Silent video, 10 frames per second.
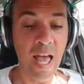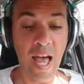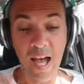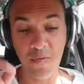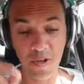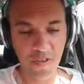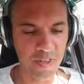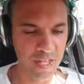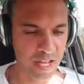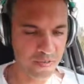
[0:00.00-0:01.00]
One
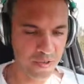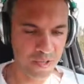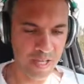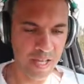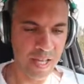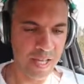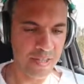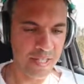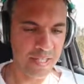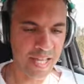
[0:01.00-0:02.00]
thing I forgot,
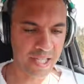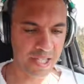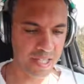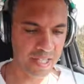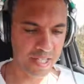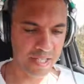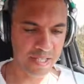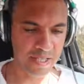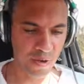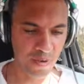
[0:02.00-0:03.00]
this actually
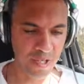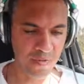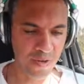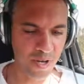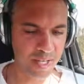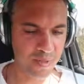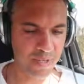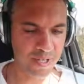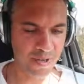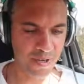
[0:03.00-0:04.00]
is only working
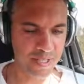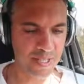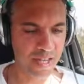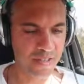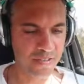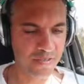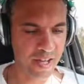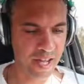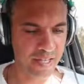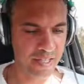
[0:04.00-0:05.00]
because I
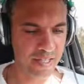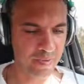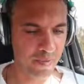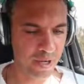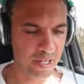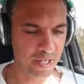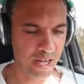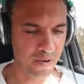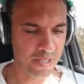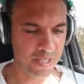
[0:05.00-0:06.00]
defined the model
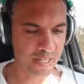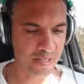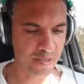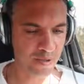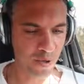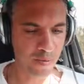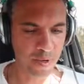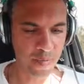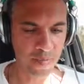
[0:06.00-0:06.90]
outside the scope.